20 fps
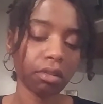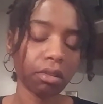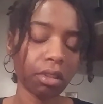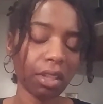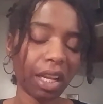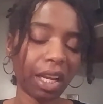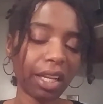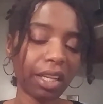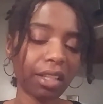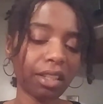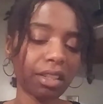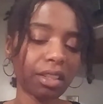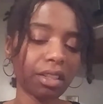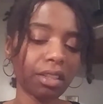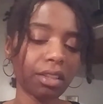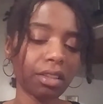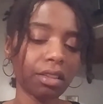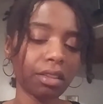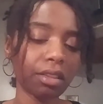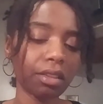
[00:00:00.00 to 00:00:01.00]
Like,
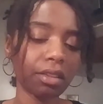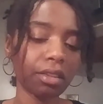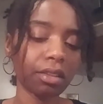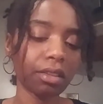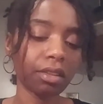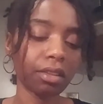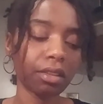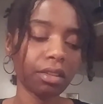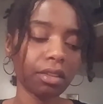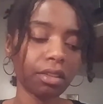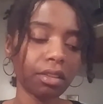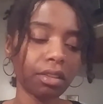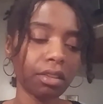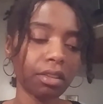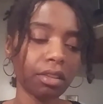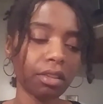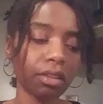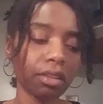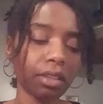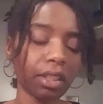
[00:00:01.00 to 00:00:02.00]

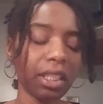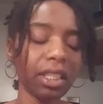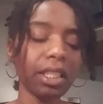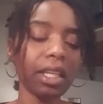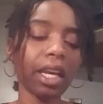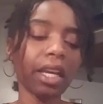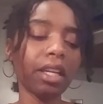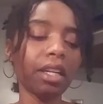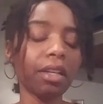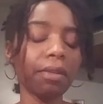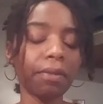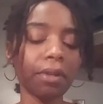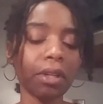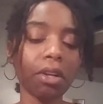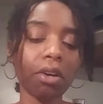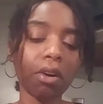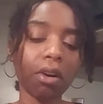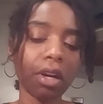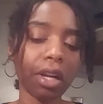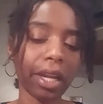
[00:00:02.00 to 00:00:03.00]
he ain't even
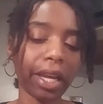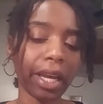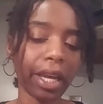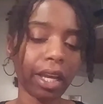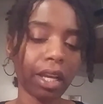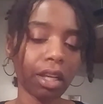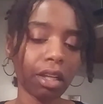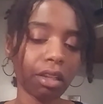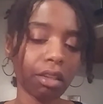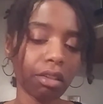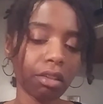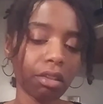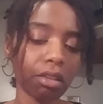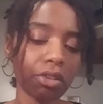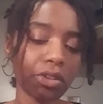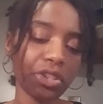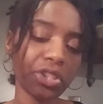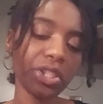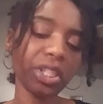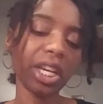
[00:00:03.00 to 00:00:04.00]
all that.
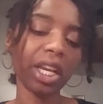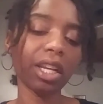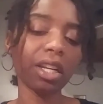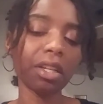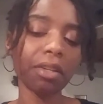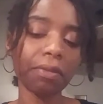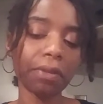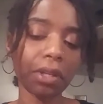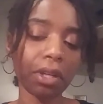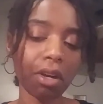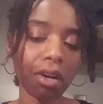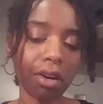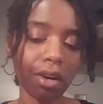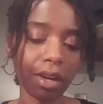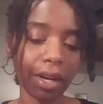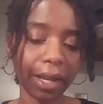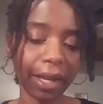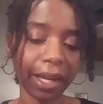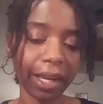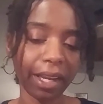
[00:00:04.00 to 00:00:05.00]
She ain't even
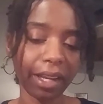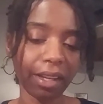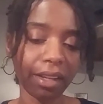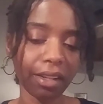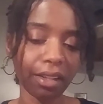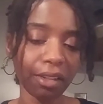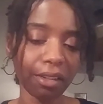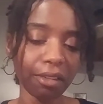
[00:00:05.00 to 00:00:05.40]
all that.